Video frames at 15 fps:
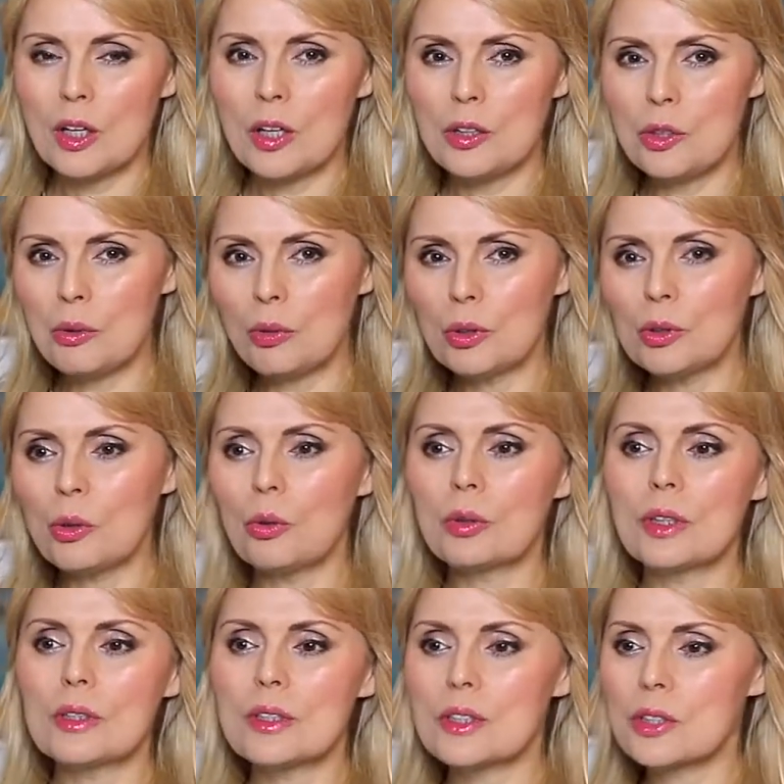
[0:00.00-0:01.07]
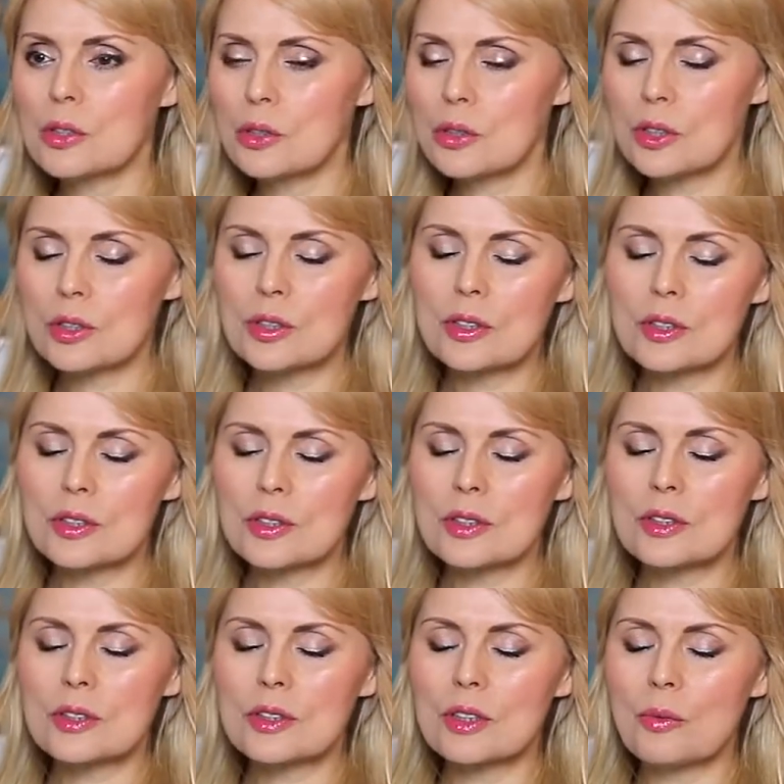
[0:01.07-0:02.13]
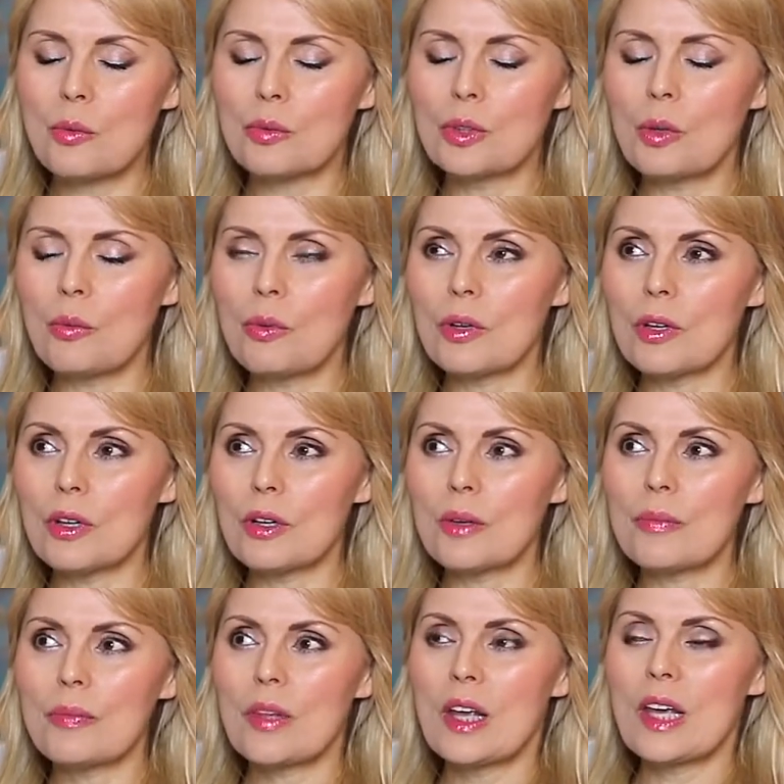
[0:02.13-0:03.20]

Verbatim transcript: And you will know that this, this is the, the uh,